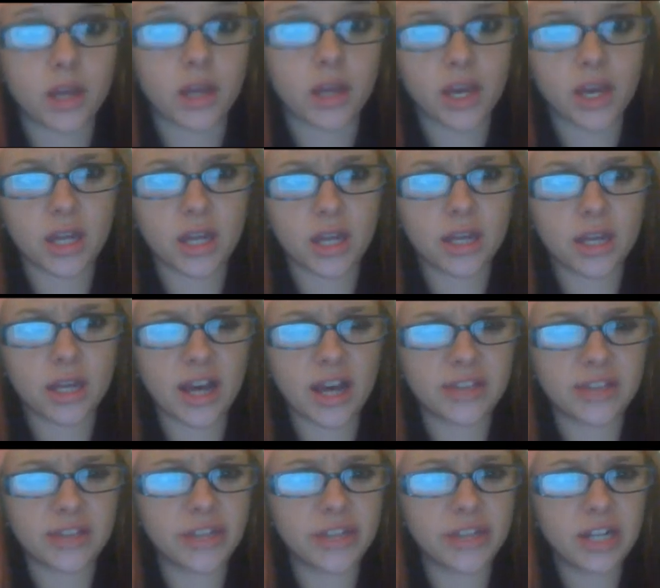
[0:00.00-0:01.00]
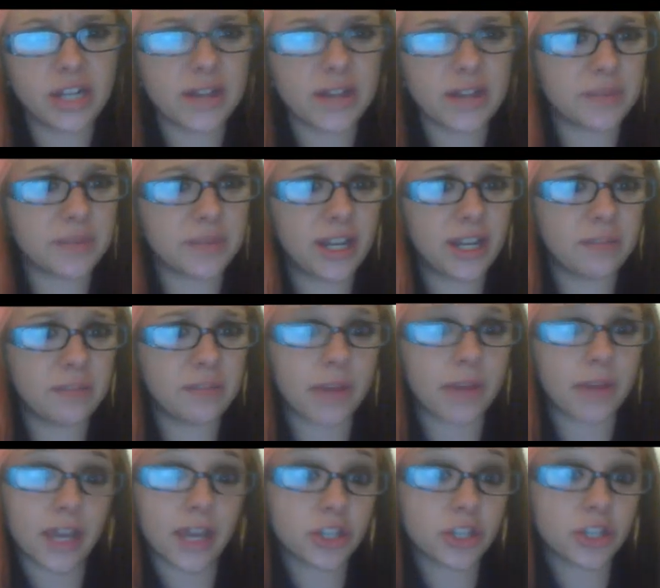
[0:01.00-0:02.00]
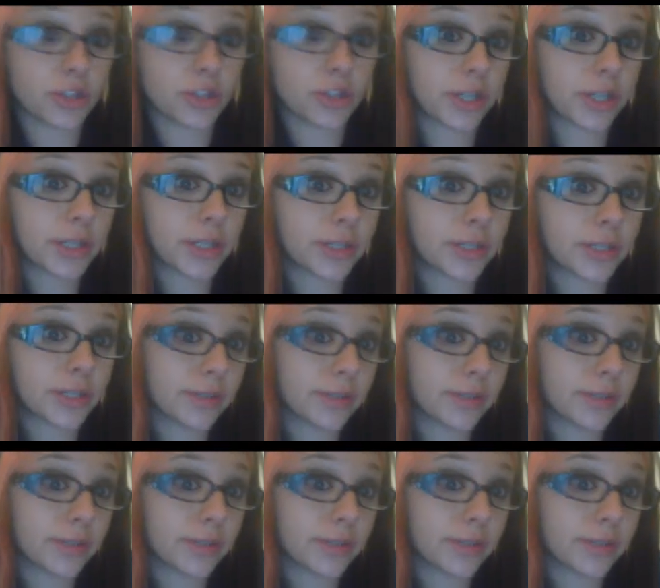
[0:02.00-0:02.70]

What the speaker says: And I think I was making pastries